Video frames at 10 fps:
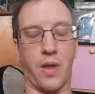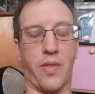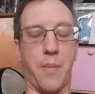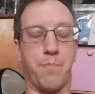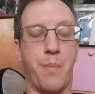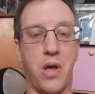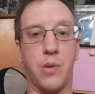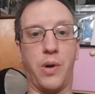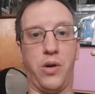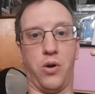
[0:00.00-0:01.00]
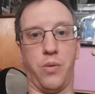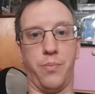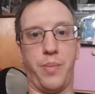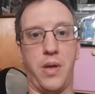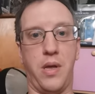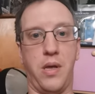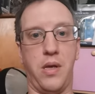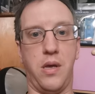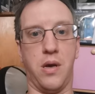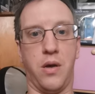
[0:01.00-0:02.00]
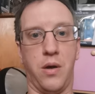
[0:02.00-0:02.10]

that may or may not be